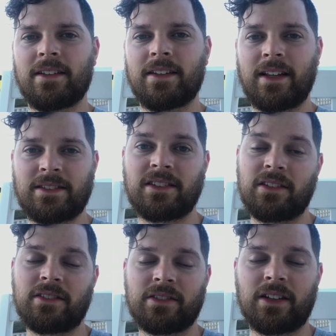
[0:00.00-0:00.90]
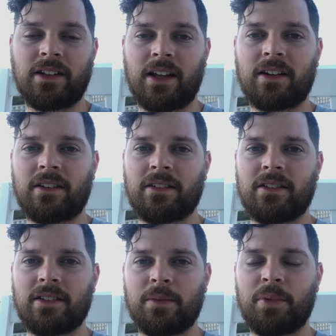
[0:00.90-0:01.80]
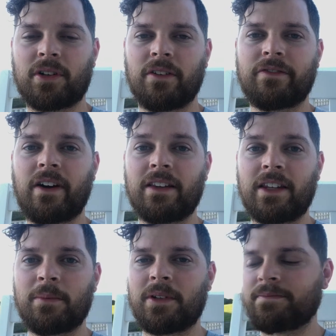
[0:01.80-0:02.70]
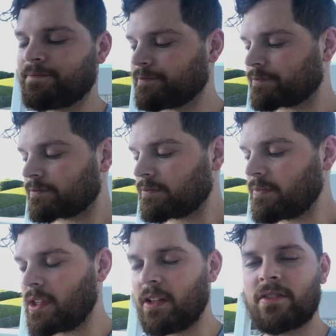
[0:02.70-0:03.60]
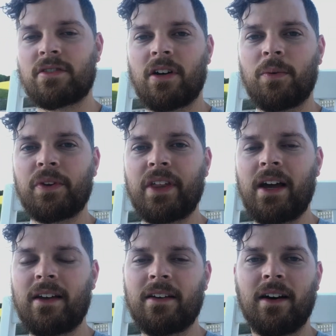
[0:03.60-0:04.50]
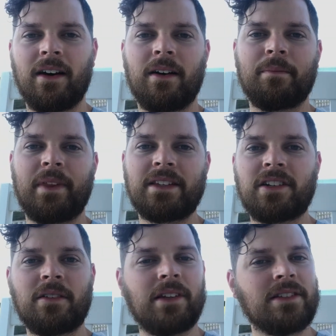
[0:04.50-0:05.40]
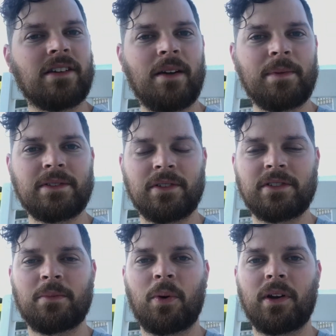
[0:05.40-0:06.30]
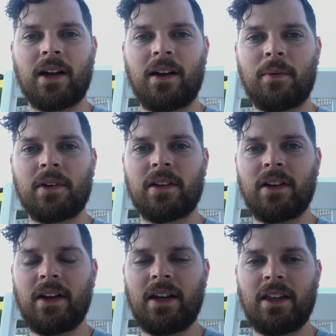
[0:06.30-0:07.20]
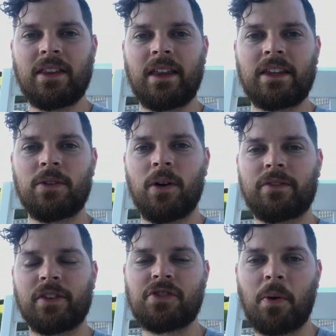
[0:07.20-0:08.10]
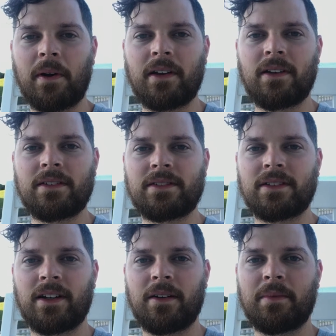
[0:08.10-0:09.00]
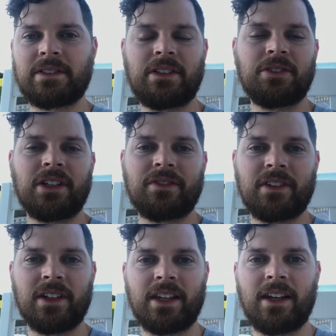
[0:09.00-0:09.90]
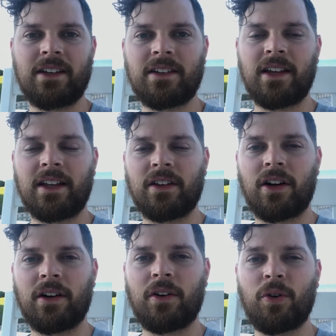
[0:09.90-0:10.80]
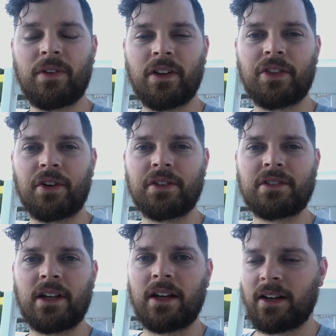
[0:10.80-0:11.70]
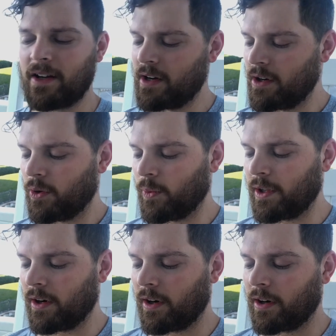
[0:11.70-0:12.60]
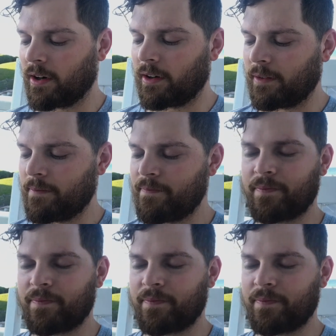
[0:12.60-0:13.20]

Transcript: that's in the letter in the book of Philemon. So with that, that's our episode this morning. I want to thank you all for joining us. It's a little different again, and hopefully on Thursday we're